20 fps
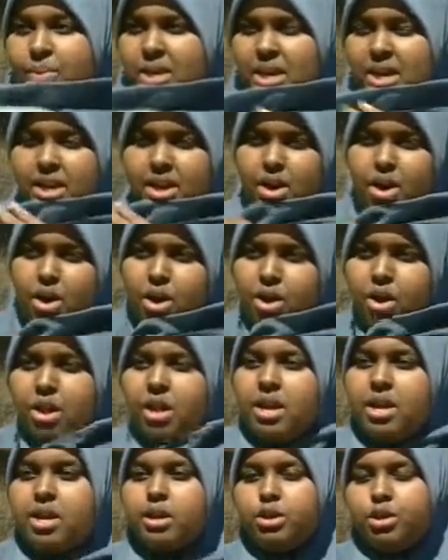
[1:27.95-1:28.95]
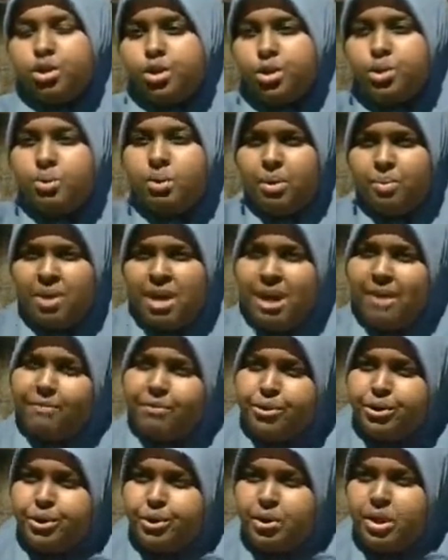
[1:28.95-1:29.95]
that we can all do what we
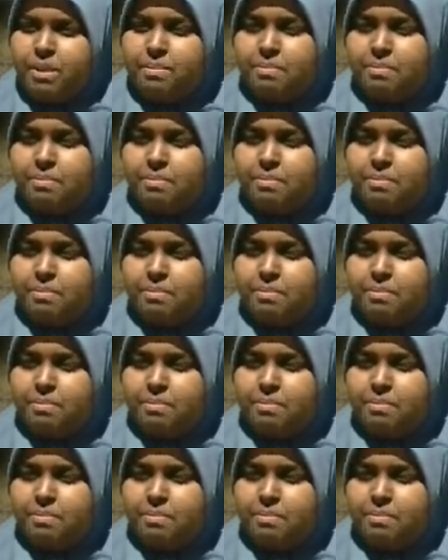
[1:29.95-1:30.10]
have to